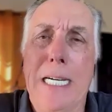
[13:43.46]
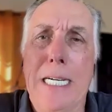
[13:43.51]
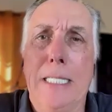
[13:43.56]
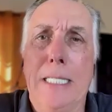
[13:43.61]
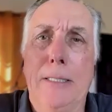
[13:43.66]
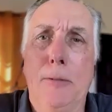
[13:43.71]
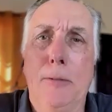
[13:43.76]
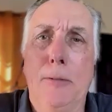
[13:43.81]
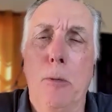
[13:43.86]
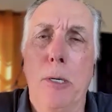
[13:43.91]

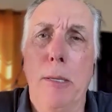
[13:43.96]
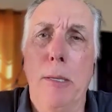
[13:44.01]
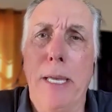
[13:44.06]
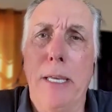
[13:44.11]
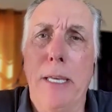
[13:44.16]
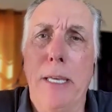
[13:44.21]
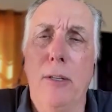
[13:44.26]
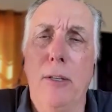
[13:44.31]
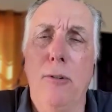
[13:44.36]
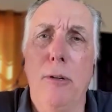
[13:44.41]
What do you
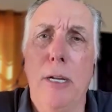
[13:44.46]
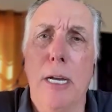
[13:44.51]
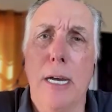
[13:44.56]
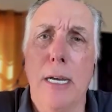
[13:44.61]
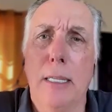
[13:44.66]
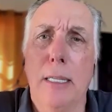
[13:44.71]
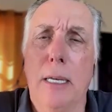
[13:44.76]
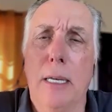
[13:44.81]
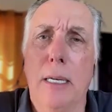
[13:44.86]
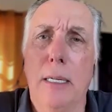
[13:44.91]
make of the new
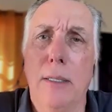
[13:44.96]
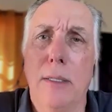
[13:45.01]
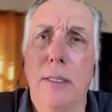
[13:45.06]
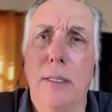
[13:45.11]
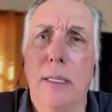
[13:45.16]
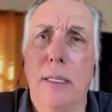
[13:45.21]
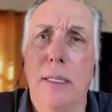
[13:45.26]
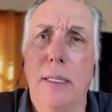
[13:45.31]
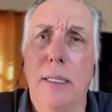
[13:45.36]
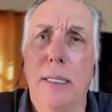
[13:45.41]

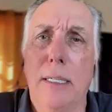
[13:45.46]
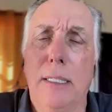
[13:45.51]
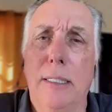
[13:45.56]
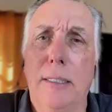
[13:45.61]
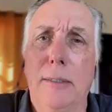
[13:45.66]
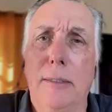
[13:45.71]
guidelines? And